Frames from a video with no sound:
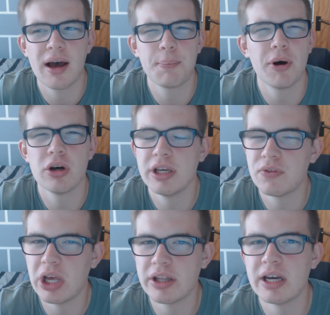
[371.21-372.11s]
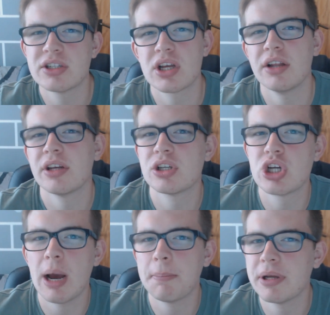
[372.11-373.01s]
I believe they're the Icelandic
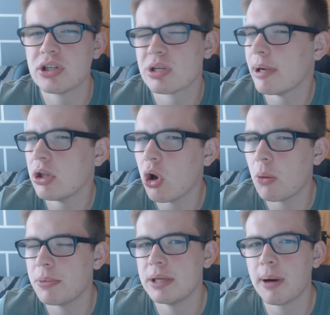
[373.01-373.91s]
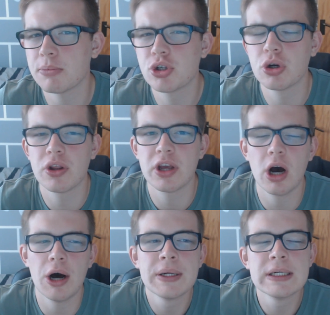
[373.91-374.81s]
champions. They might not be, but I'm sure they
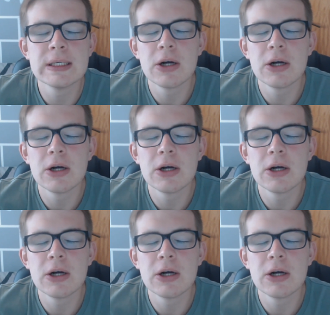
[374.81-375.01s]
are.